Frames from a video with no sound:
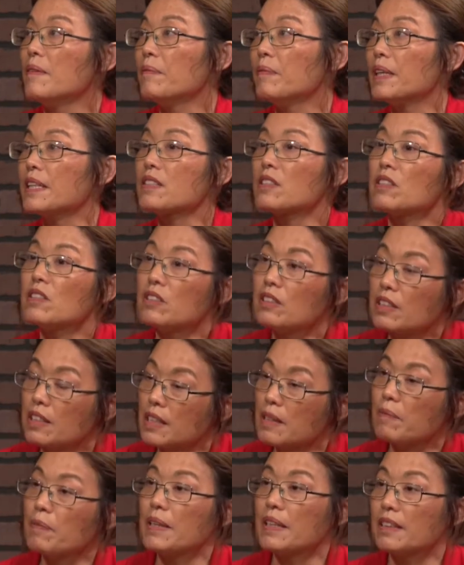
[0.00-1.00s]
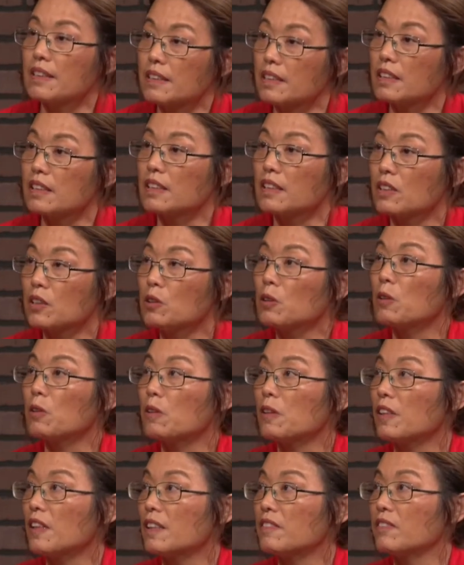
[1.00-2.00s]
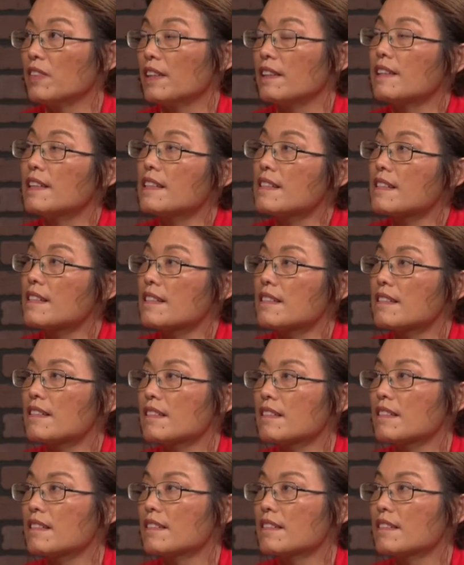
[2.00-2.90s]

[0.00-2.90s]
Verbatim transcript: but still keeping the core of the dishes.